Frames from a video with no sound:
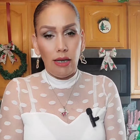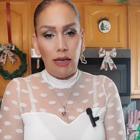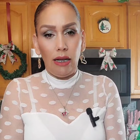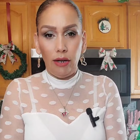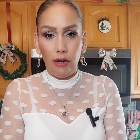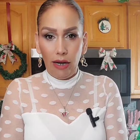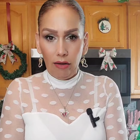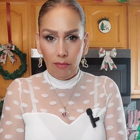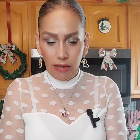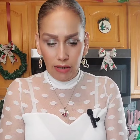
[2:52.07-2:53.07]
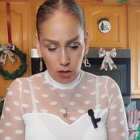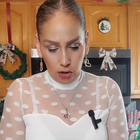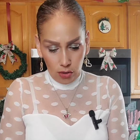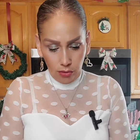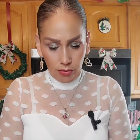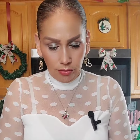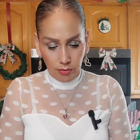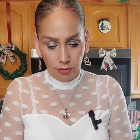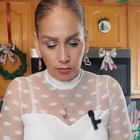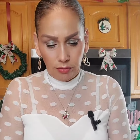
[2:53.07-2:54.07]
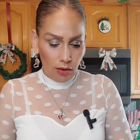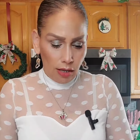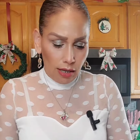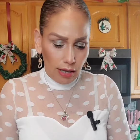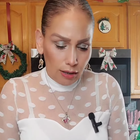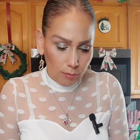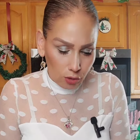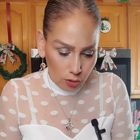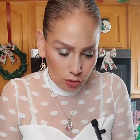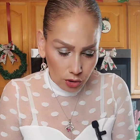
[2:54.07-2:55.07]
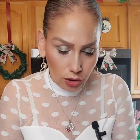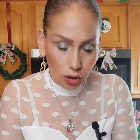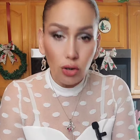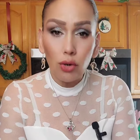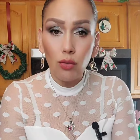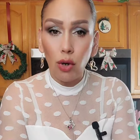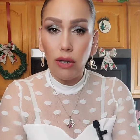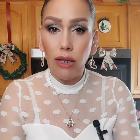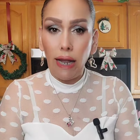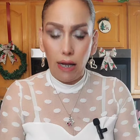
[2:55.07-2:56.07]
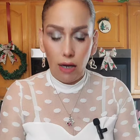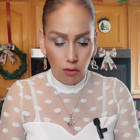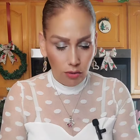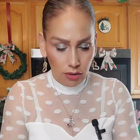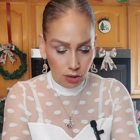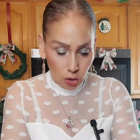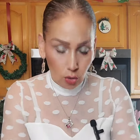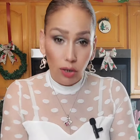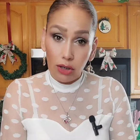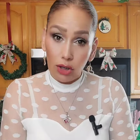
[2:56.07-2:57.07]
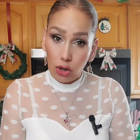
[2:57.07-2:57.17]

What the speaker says: And now here I have my dough. And I'm just going to start to roll it out into a